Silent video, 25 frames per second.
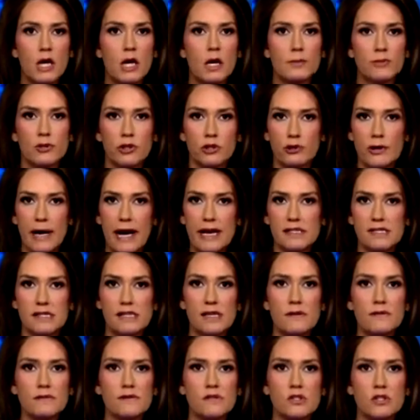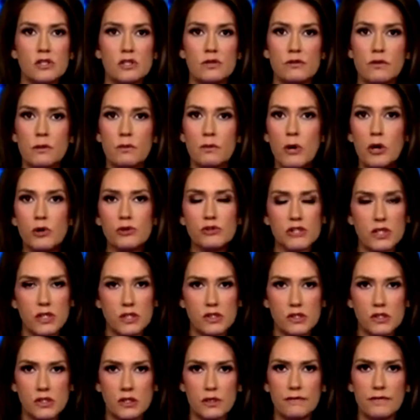progressives to the most
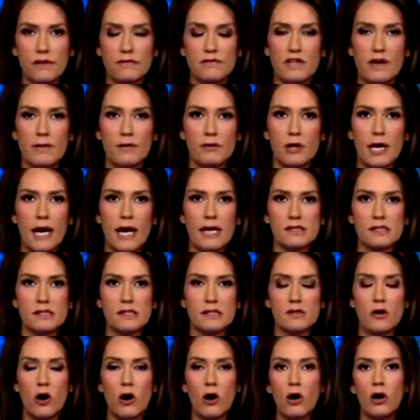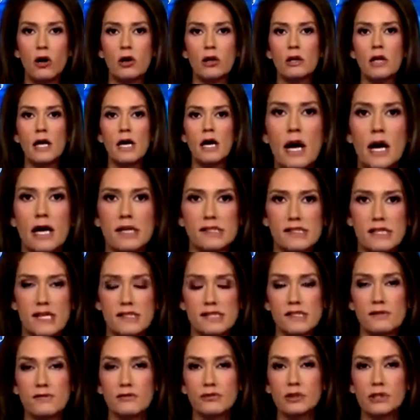conservative Democrats, is all a
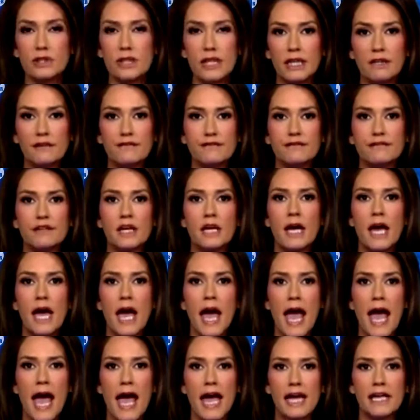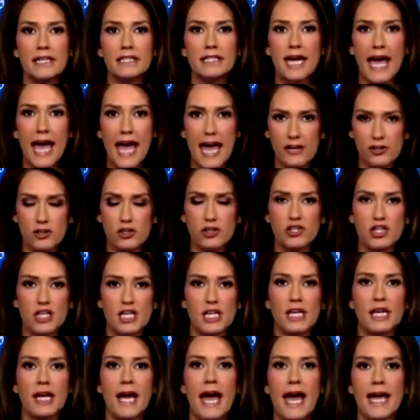sense of relief and
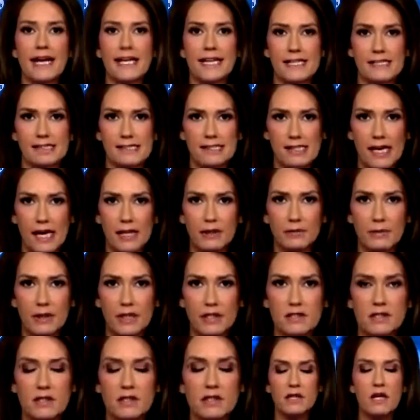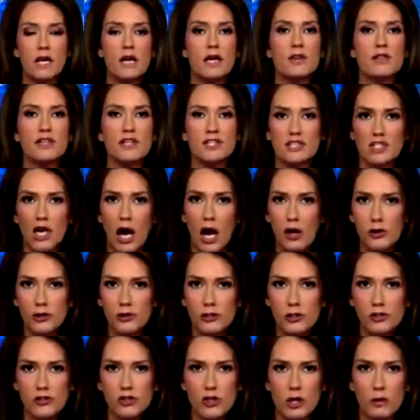energy and excitement. The
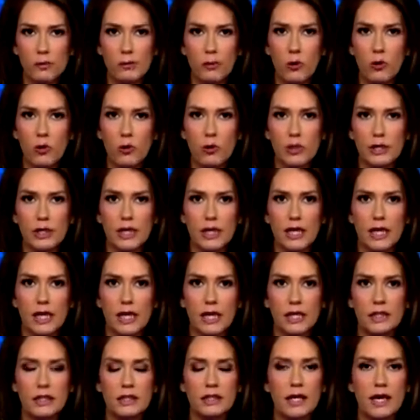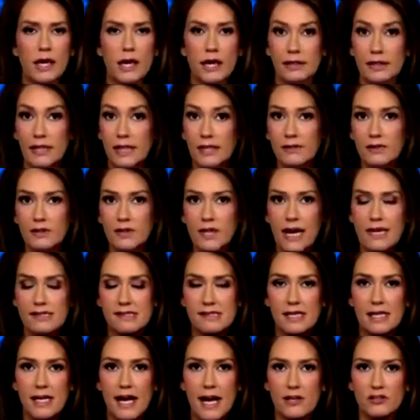dollars are pouring in. And even last
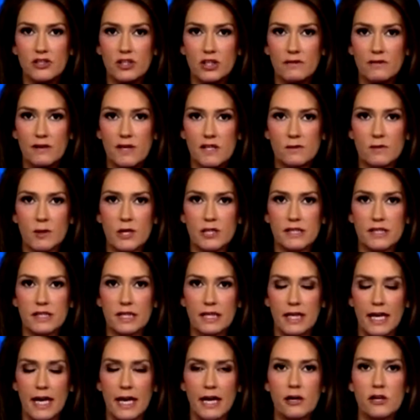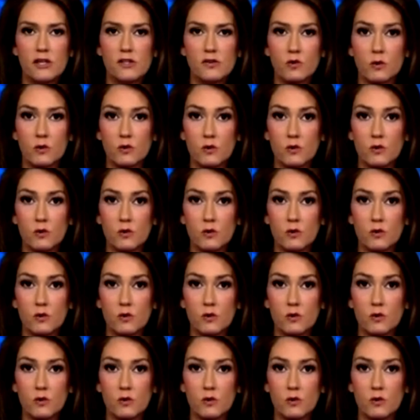night, actually, Vice President Harris was